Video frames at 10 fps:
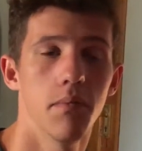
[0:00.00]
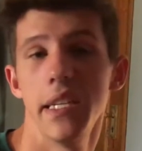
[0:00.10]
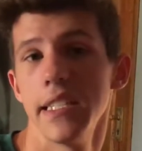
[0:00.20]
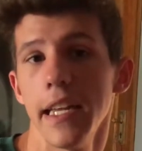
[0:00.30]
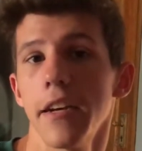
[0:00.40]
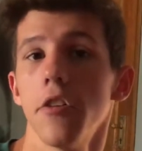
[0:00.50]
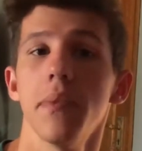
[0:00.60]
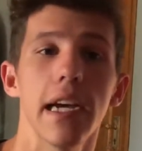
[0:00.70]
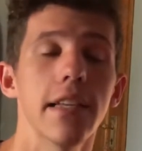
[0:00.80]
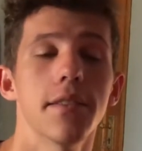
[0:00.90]
please like,
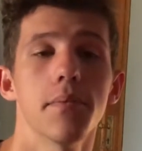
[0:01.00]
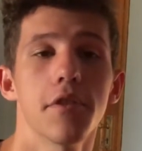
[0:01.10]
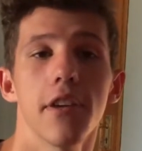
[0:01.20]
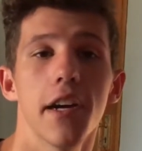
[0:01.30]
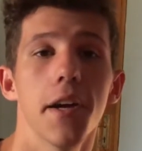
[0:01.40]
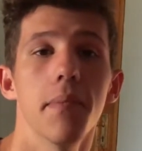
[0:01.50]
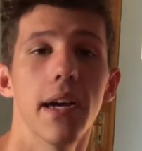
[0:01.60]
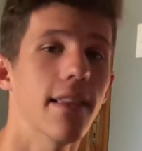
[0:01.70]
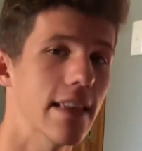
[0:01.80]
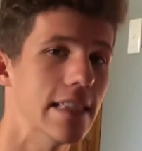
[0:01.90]
comment and
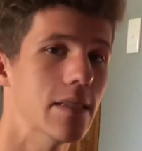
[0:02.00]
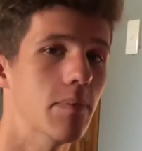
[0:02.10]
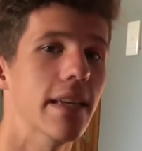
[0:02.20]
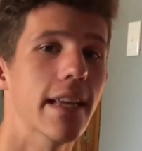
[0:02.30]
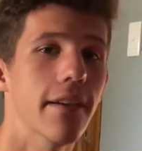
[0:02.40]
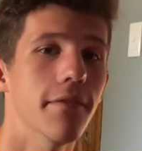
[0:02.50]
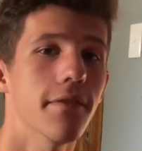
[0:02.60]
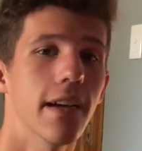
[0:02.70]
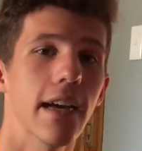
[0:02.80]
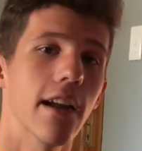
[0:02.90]
subscribe. And this has been
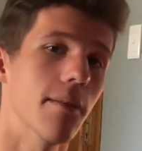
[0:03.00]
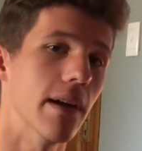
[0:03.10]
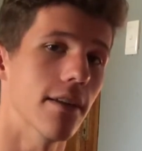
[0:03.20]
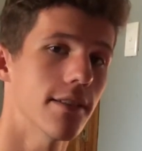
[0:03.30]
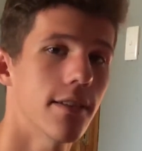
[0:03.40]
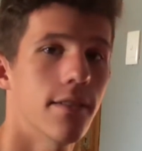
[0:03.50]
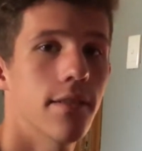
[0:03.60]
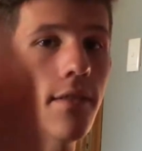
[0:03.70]
Dev, and I'm out.